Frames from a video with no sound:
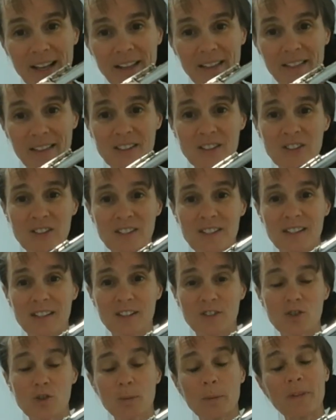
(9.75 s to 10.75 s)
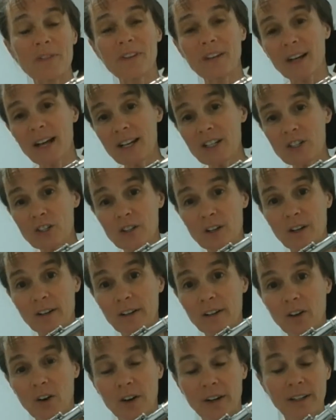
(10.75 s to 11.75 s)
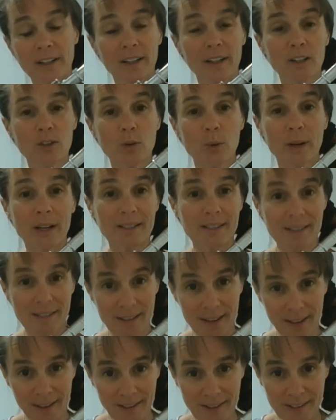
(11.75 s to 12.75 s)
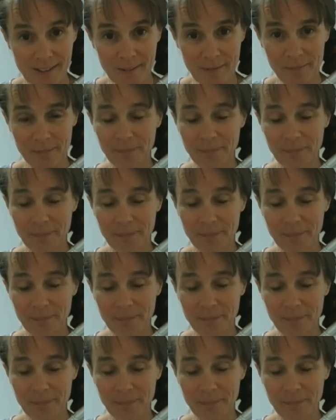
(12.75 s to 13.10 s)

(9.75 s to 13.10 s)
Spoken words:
This is the instrument that I started on in grade 6.